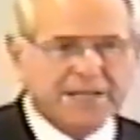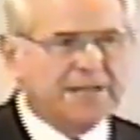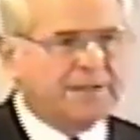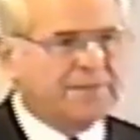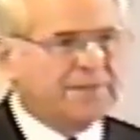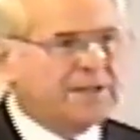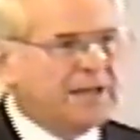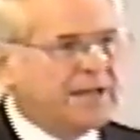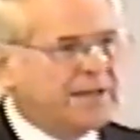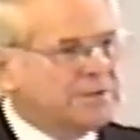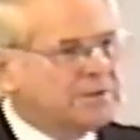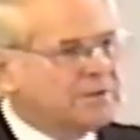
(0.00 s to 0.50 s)

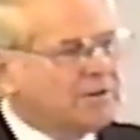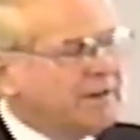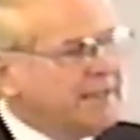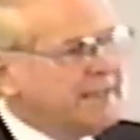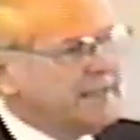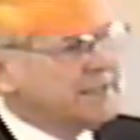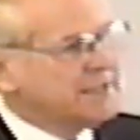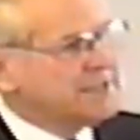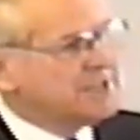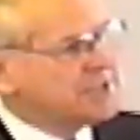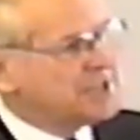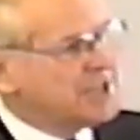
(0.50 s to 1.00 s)
yet that
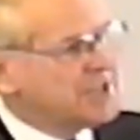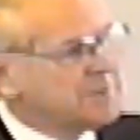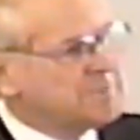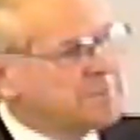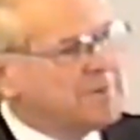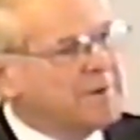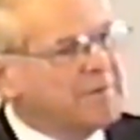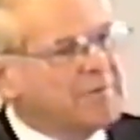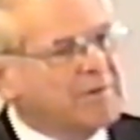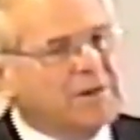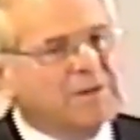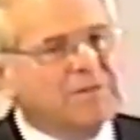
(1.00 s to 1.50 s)
greatness has
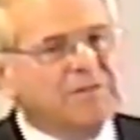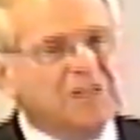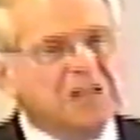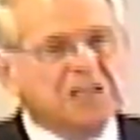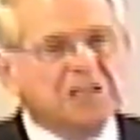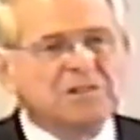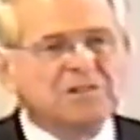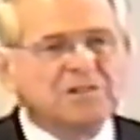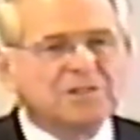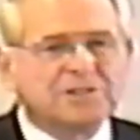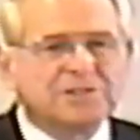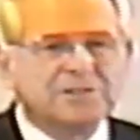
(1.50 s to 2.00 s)
been
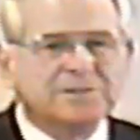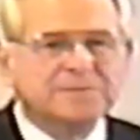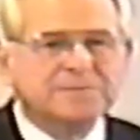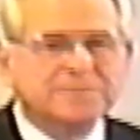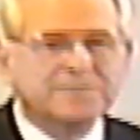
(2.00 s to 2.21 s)
revealed.